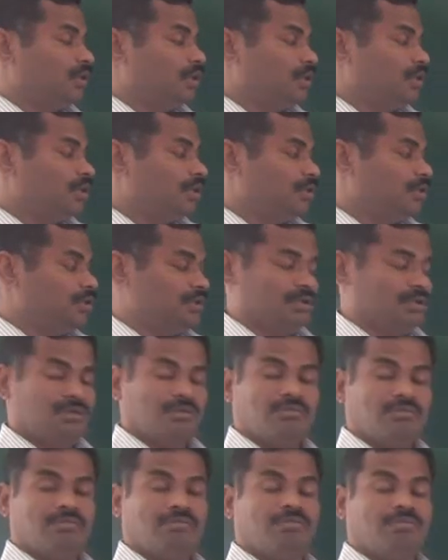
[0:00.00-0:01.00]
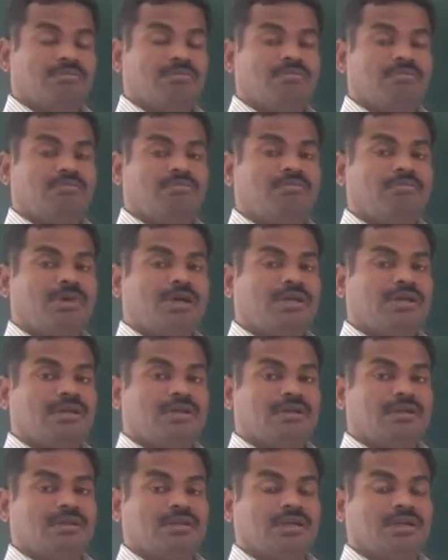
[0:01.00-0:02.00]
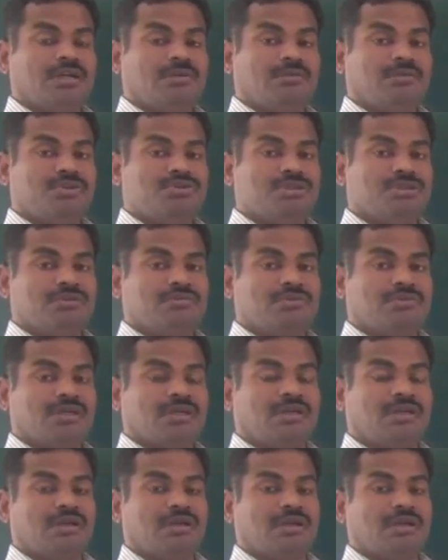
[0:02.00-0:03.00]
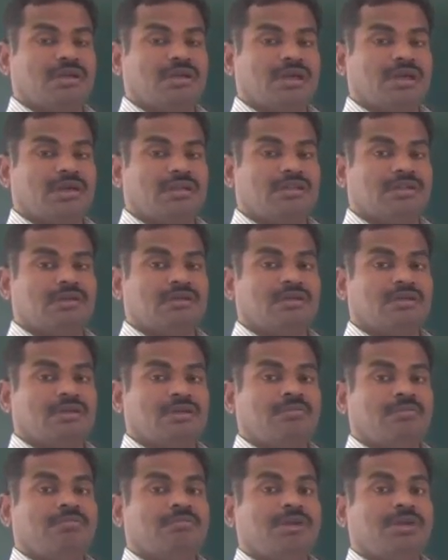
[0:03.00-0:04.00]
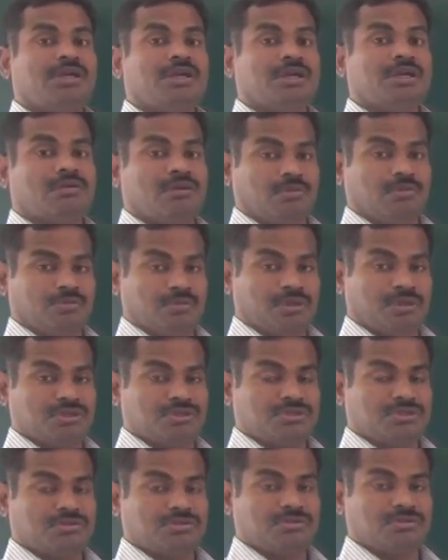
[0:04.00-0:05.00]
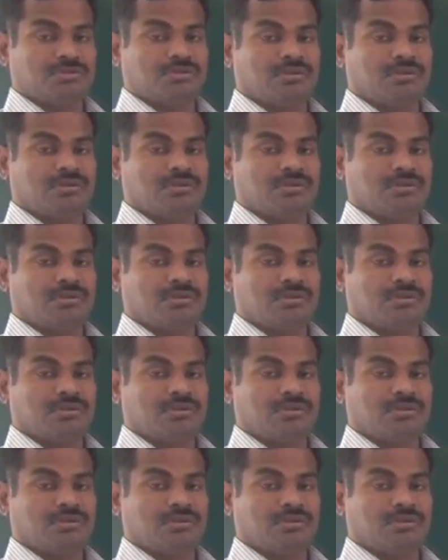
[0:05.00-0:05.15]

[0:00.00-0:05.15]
Another, by the diffusion can add the pentagonal impurities.